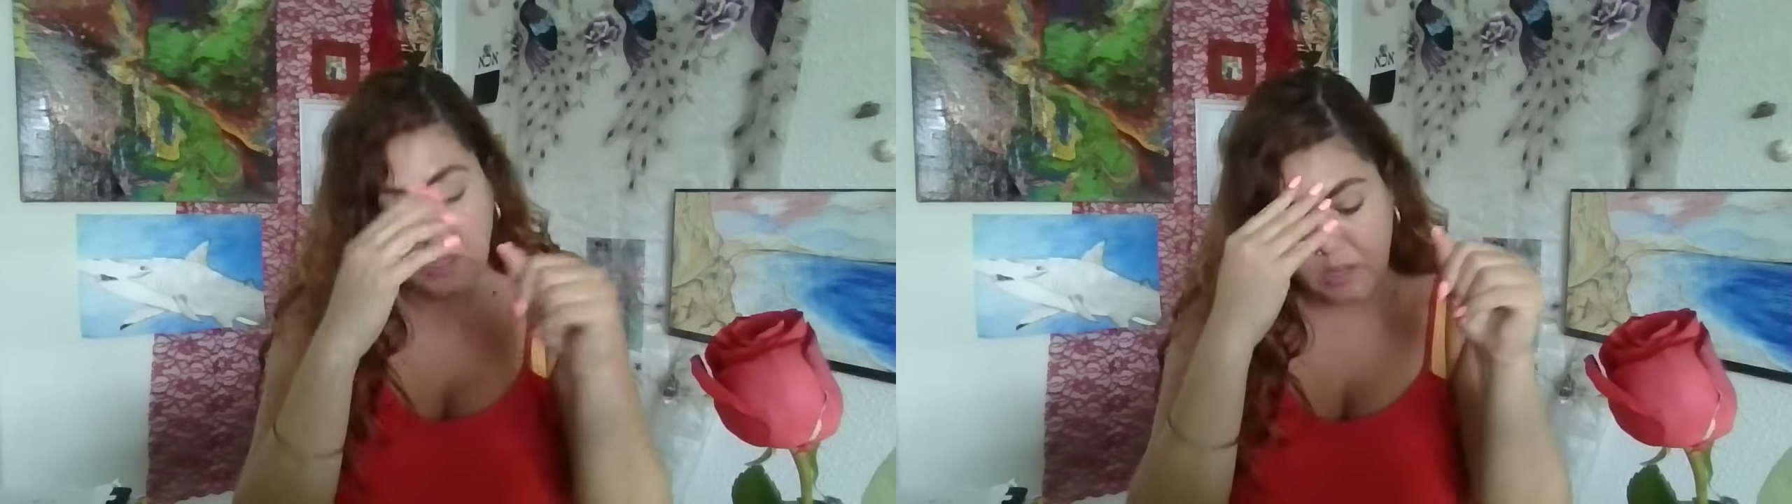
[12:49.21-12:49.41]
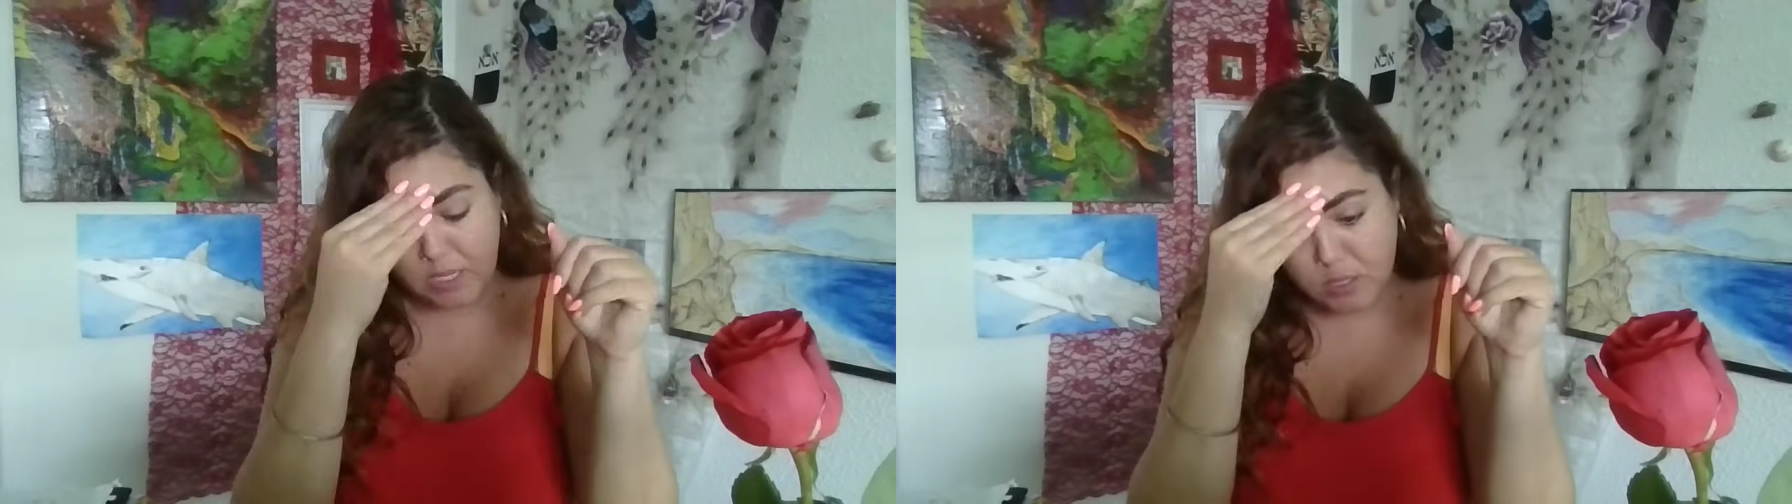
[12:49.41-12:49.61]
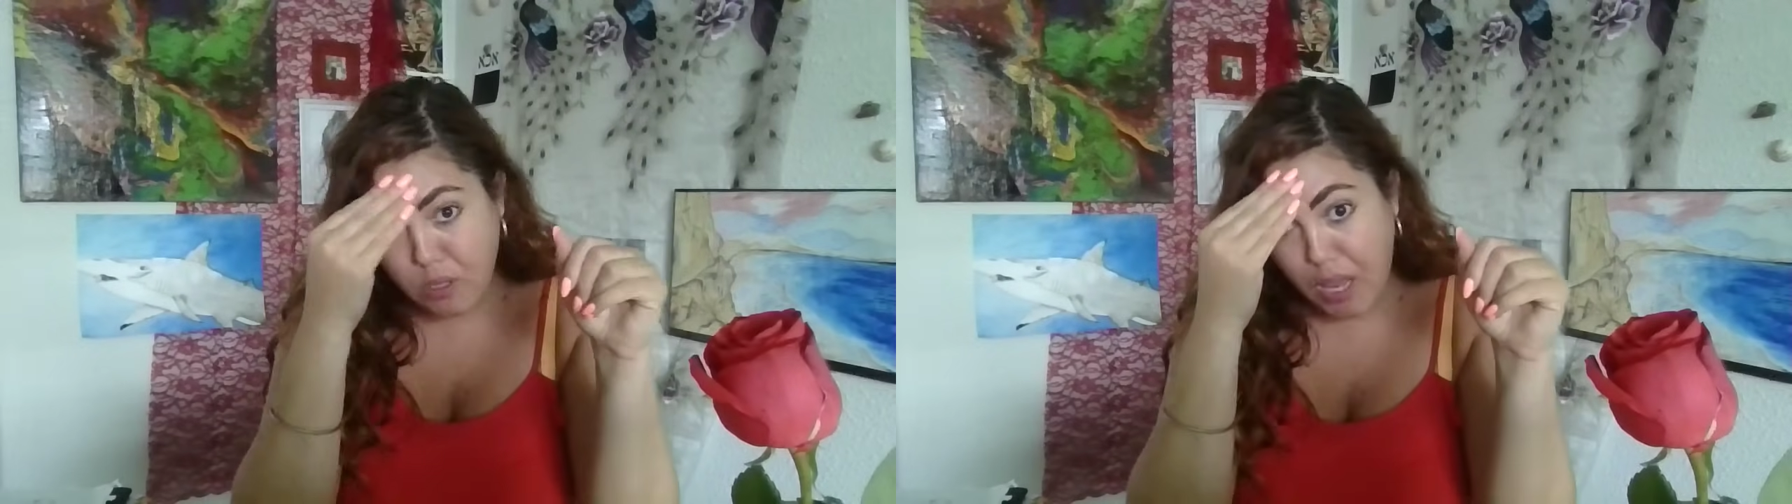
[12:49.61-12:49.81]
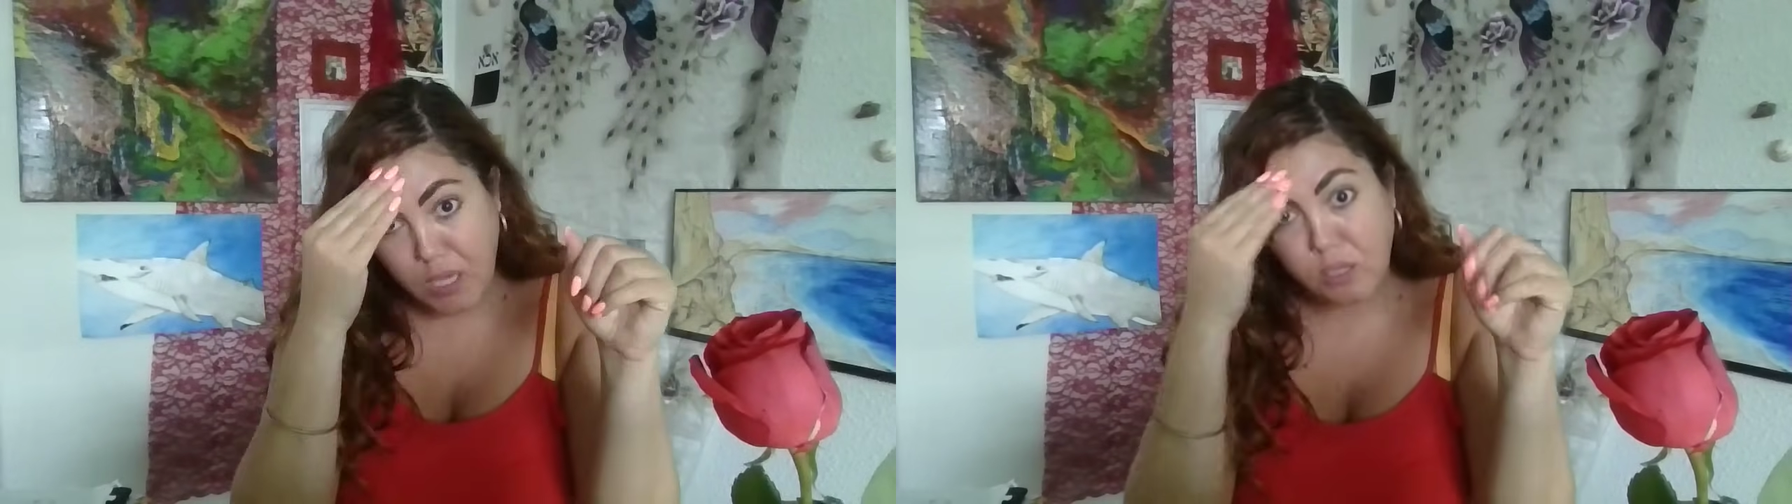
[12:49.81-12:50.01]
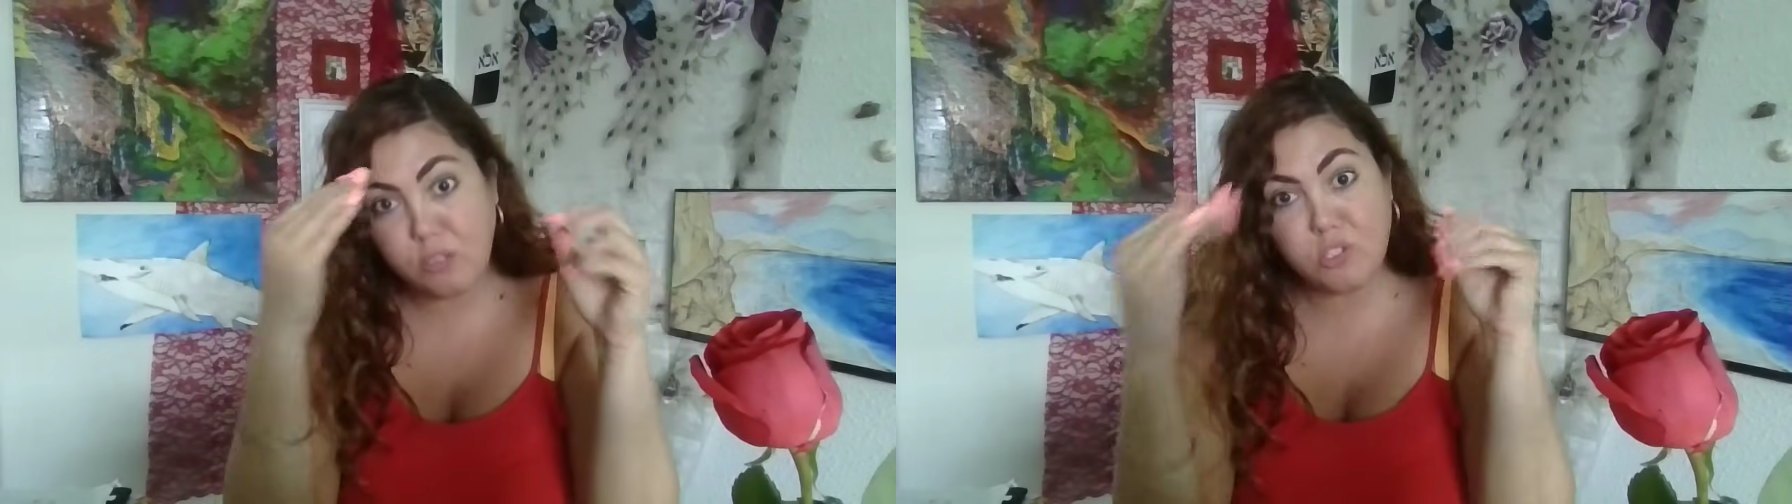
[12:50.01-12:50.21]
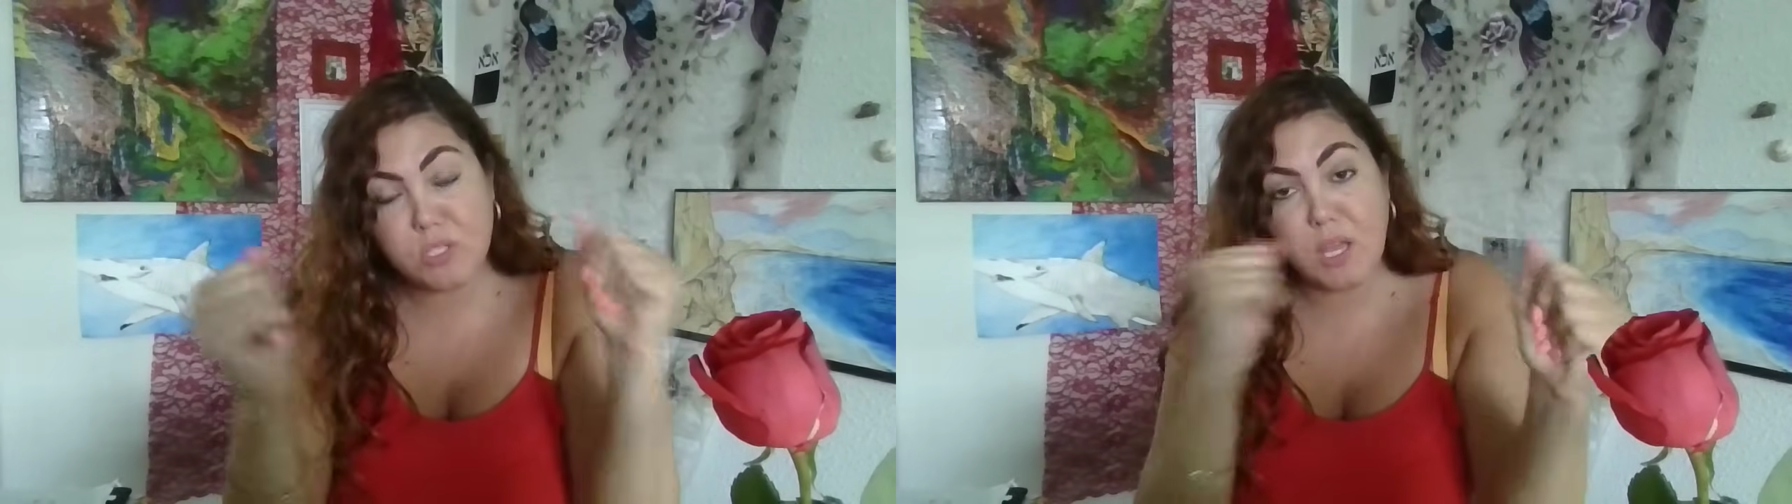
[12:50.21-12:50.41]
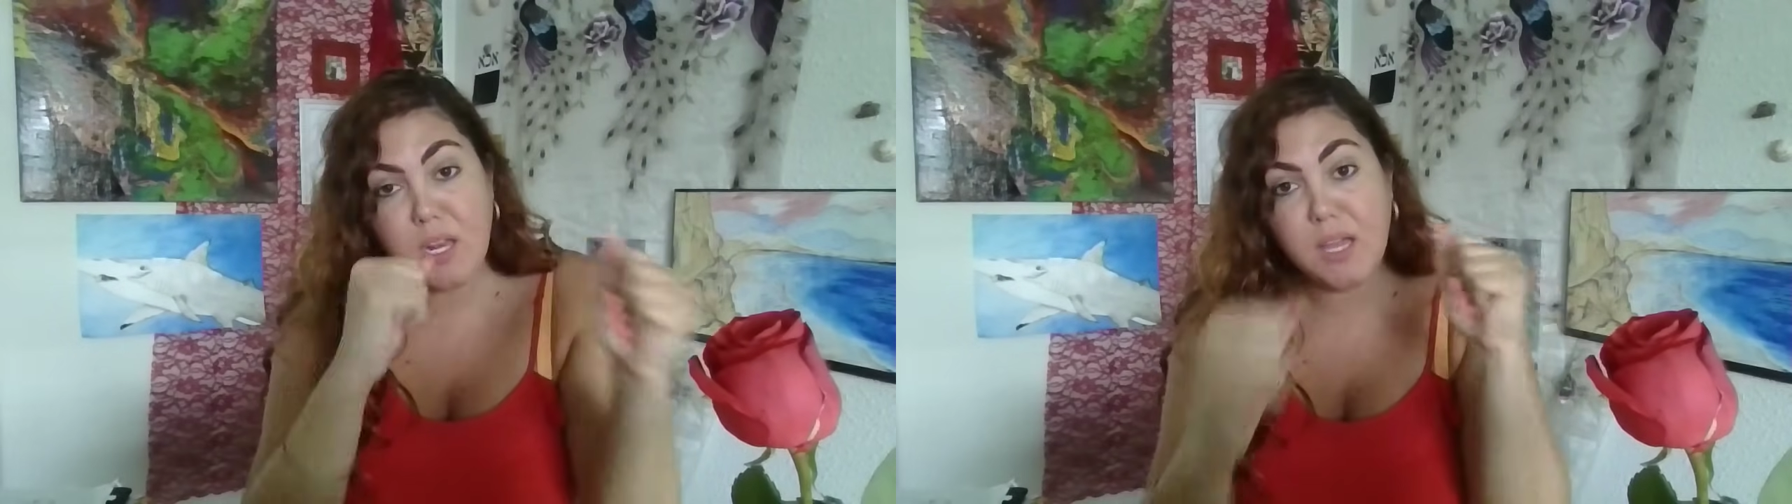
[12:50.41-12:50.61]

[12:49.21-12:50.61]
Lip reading: it's like you just got to